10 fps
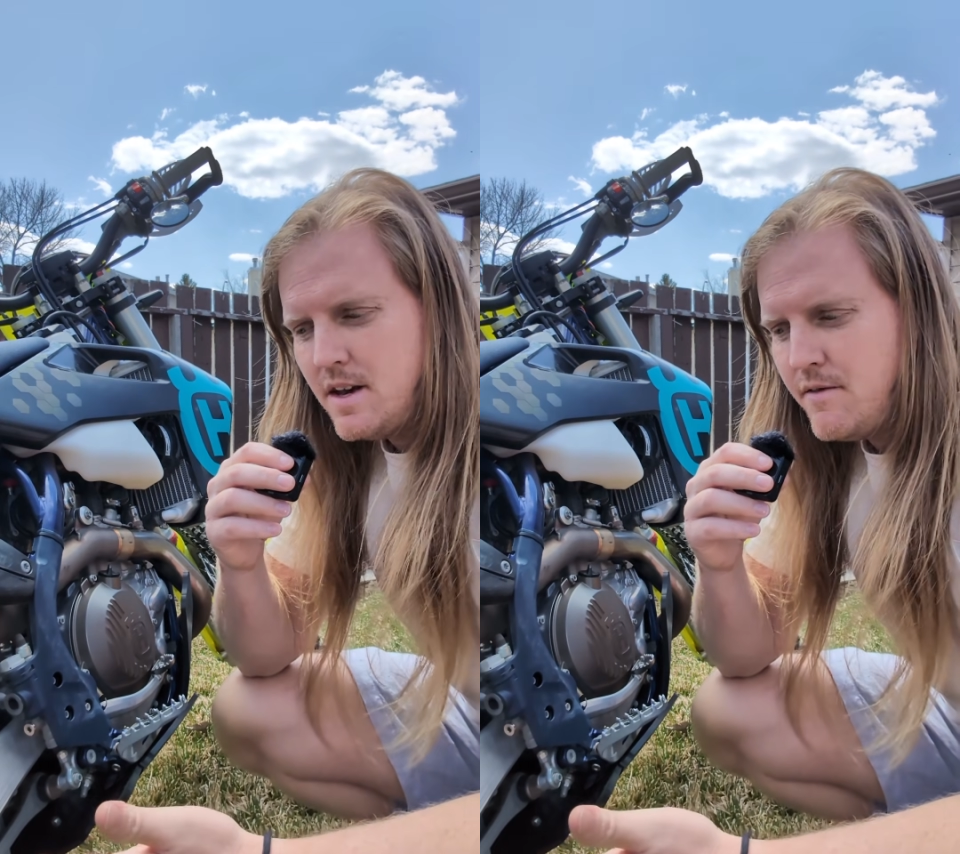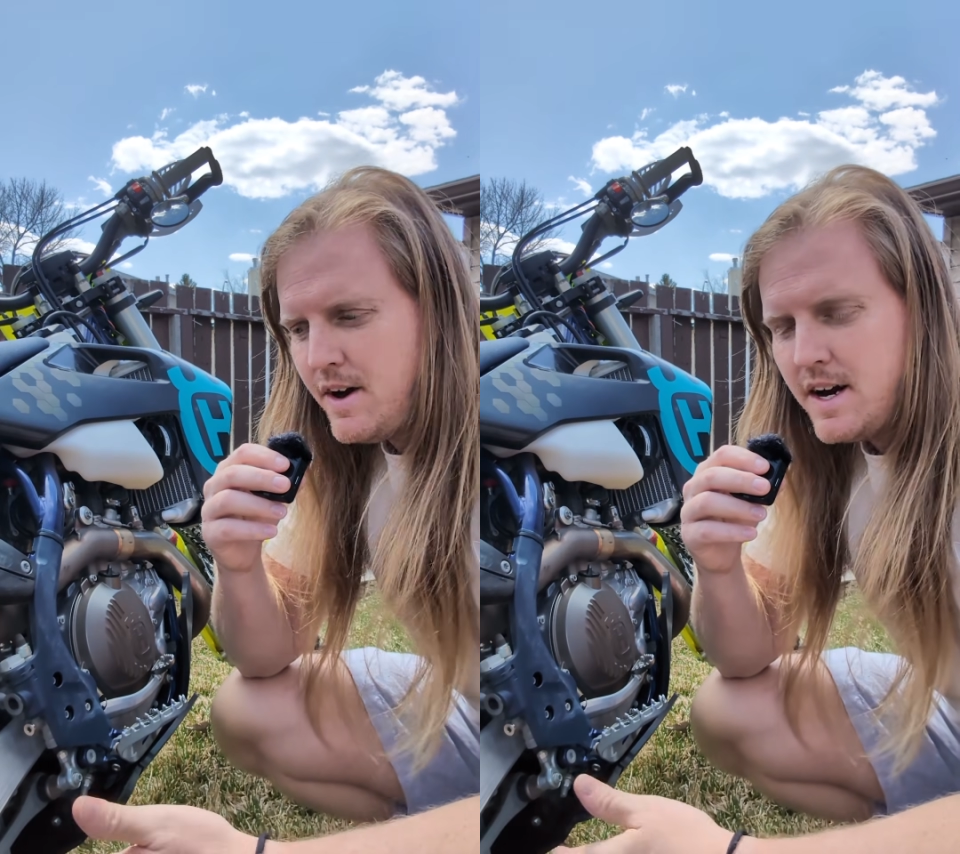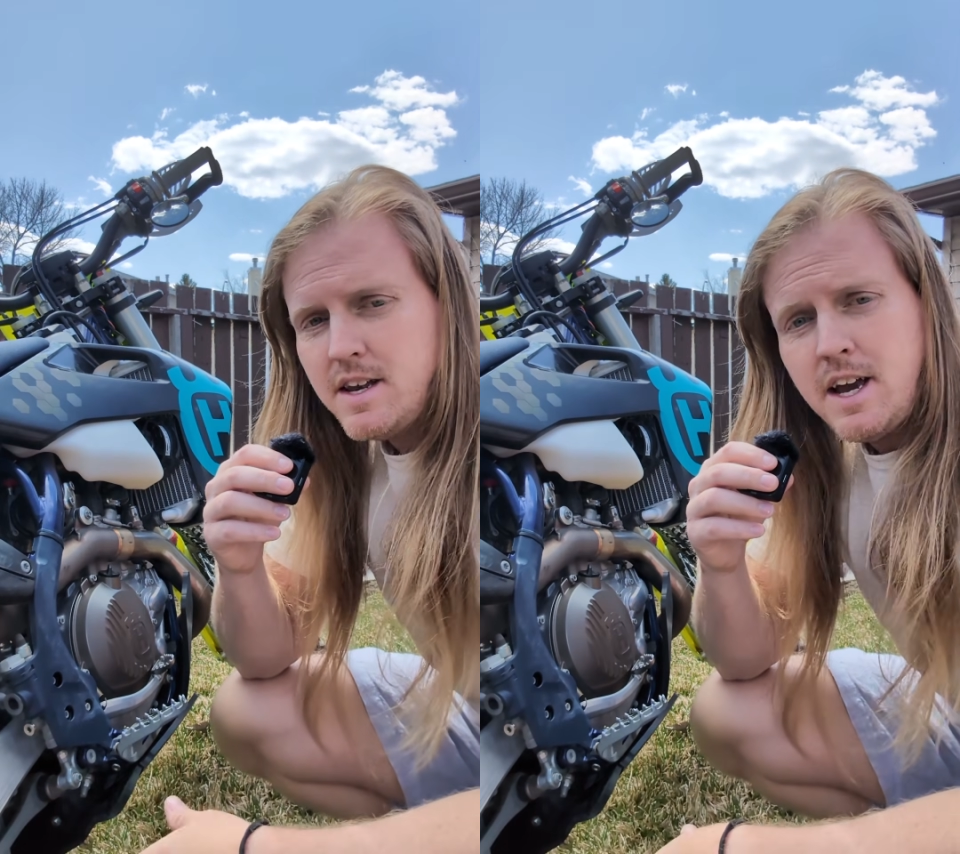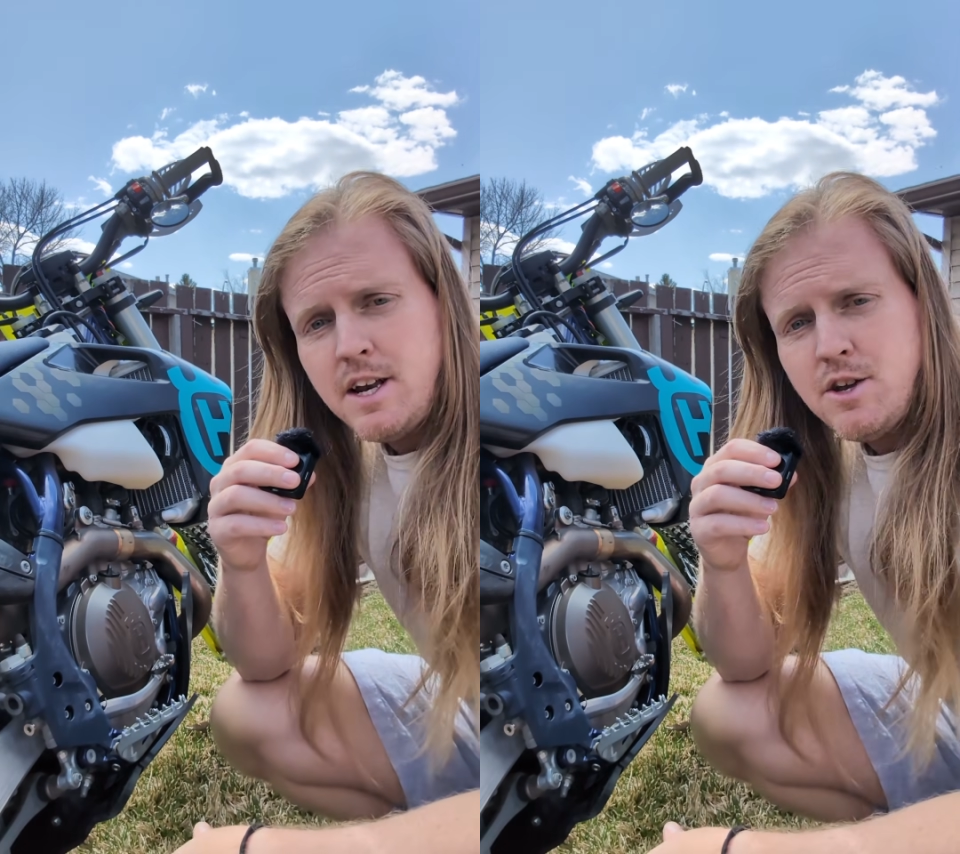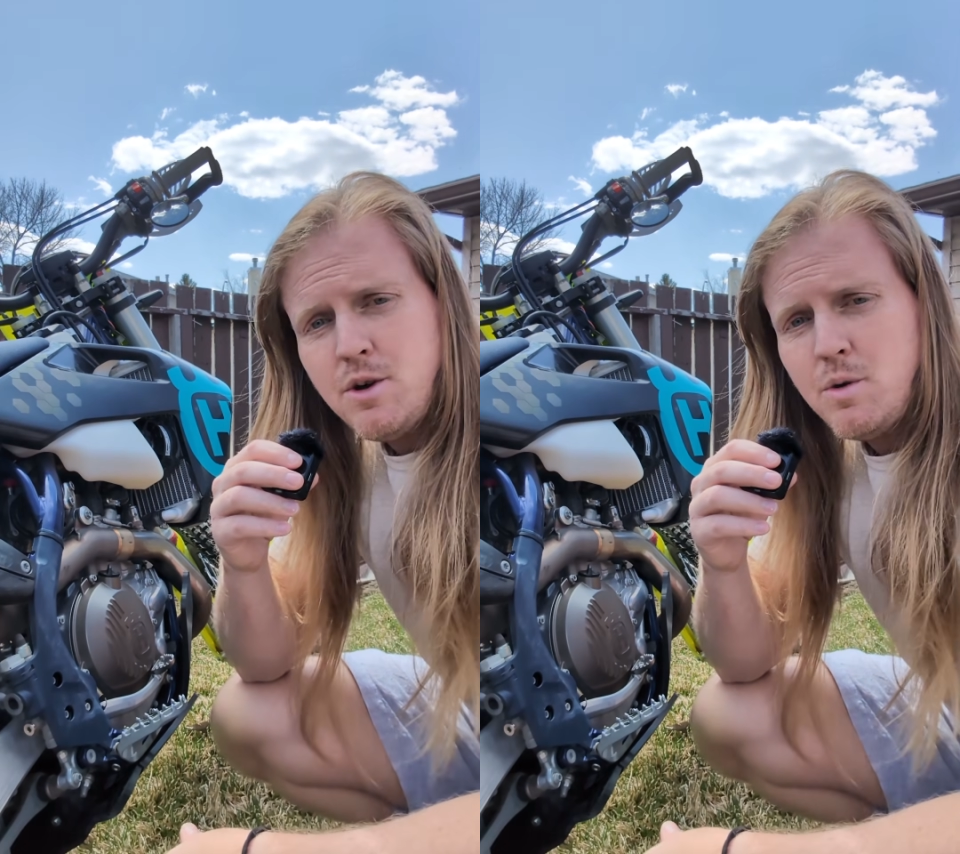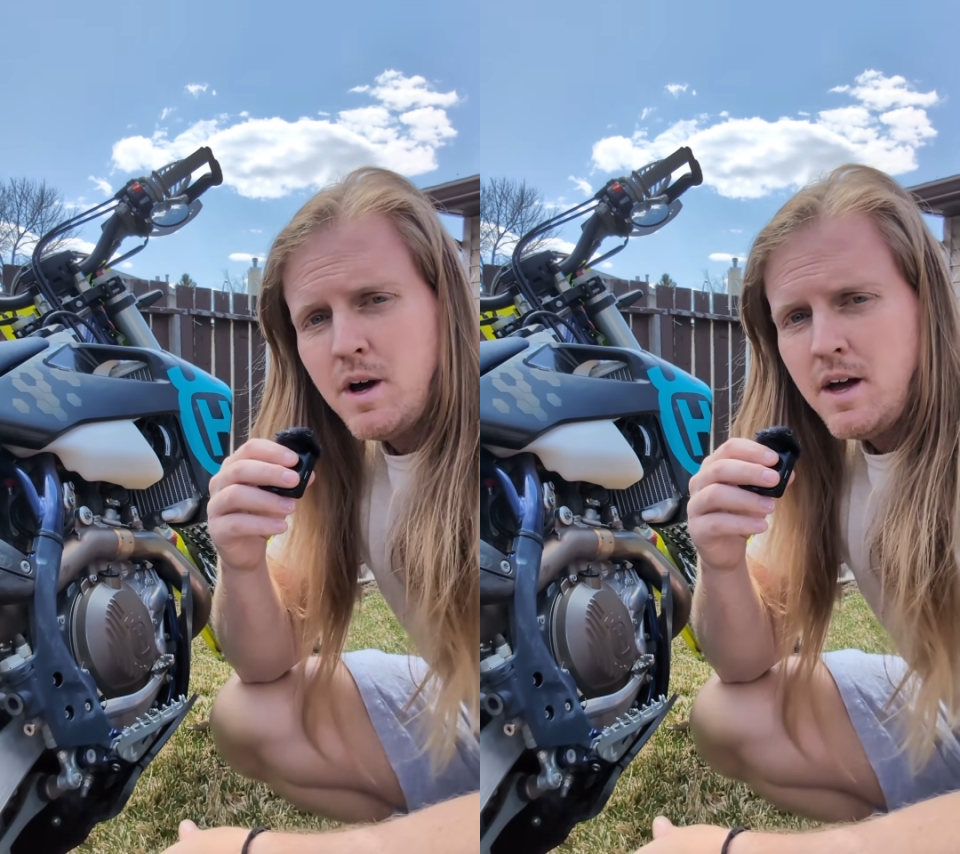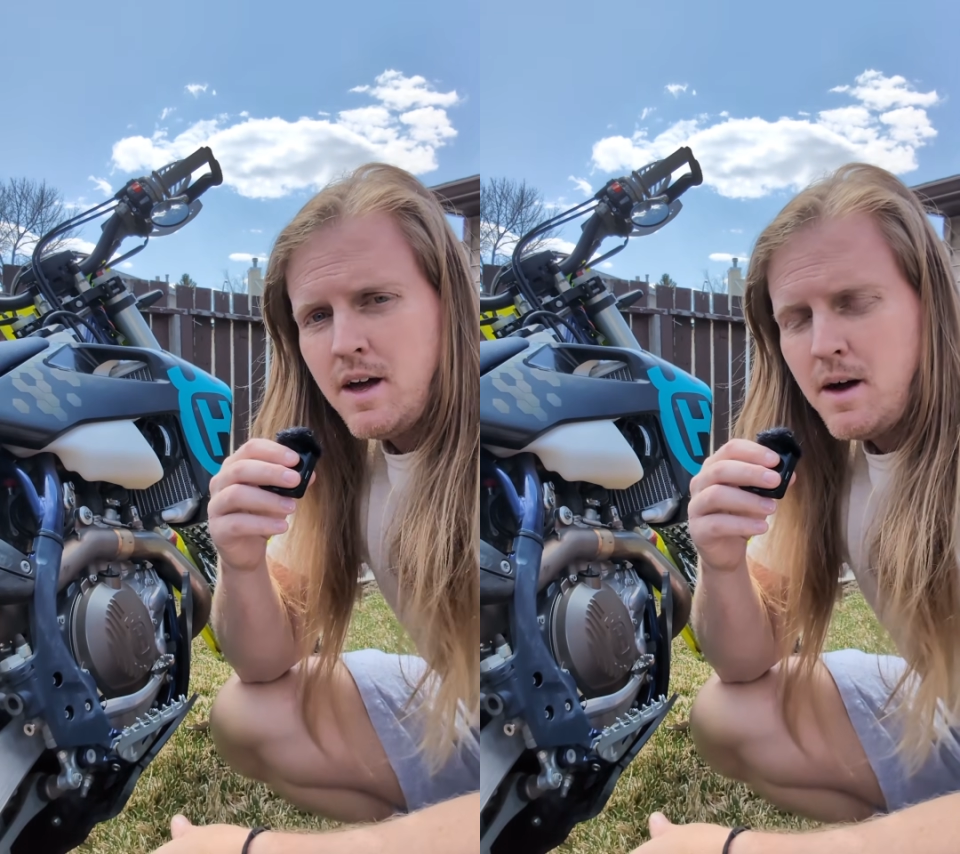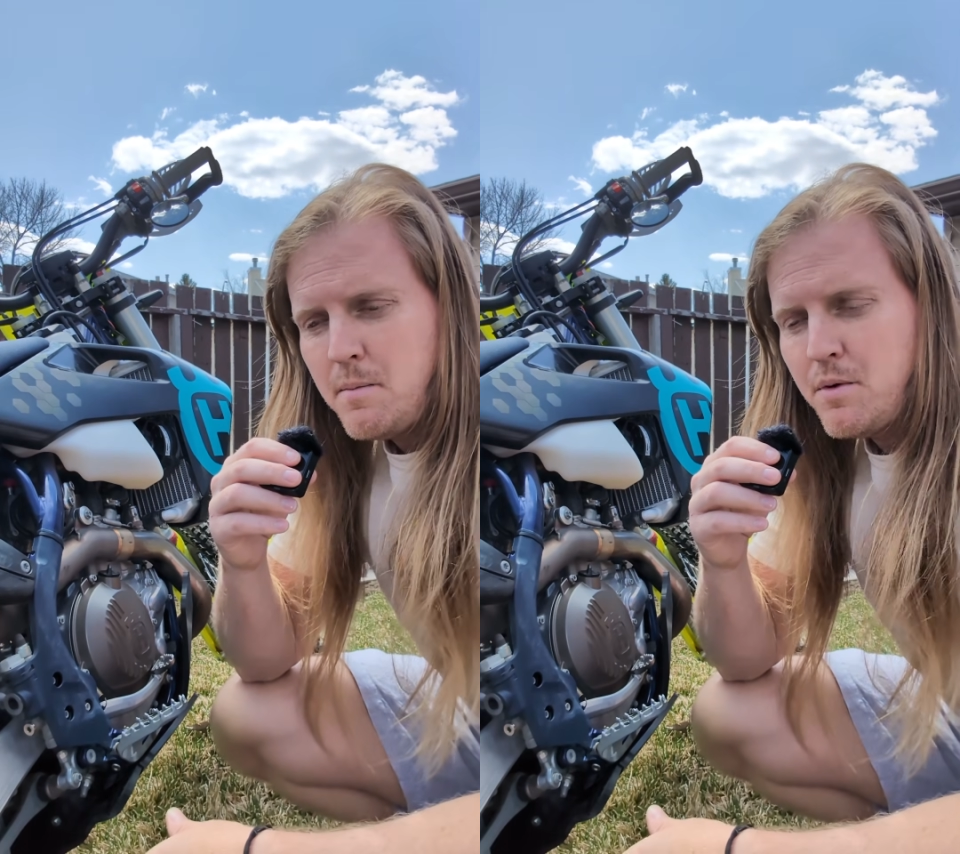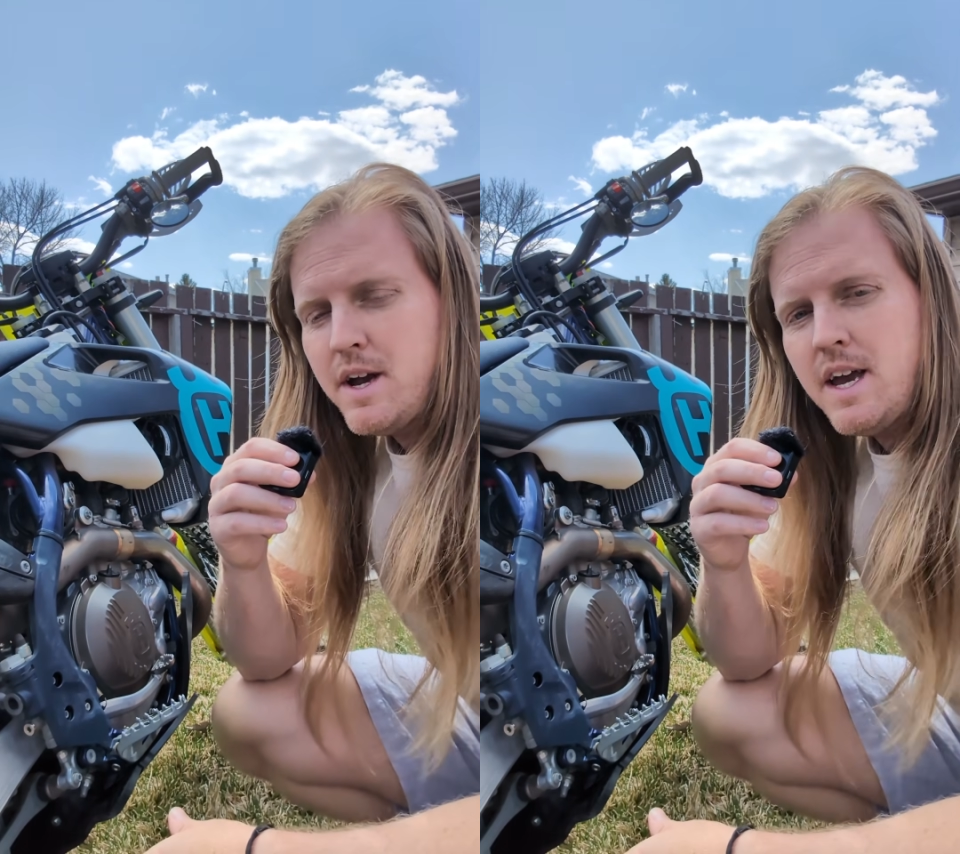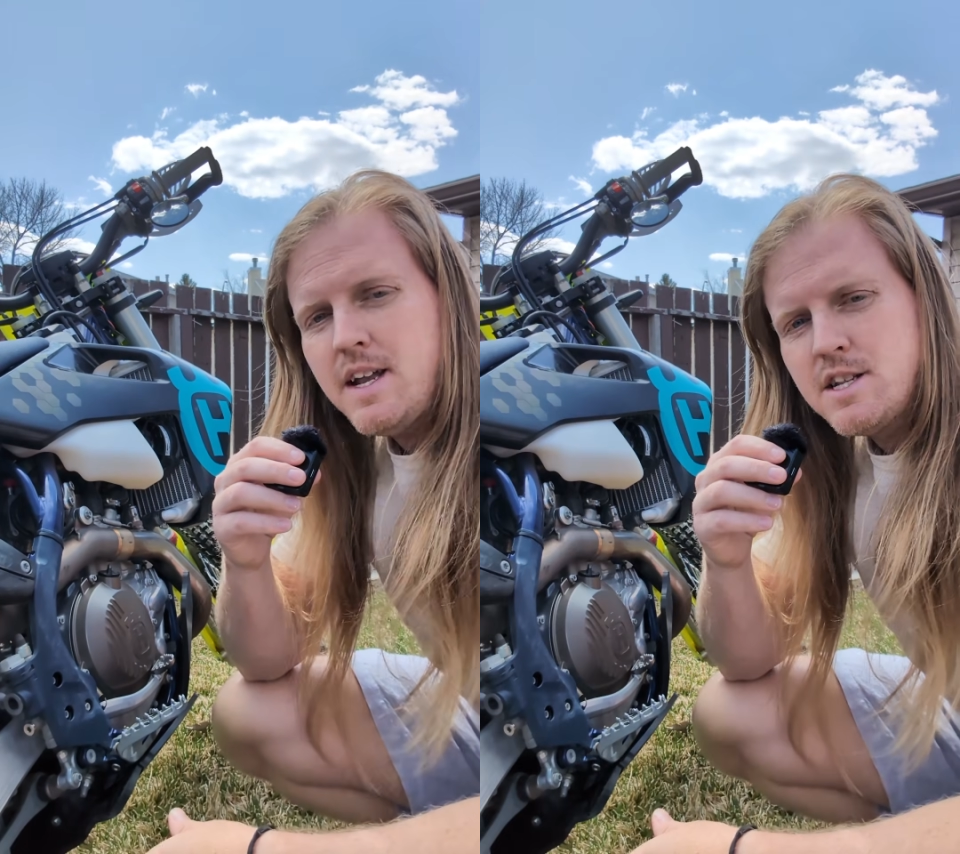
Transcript: In fact, it can do braking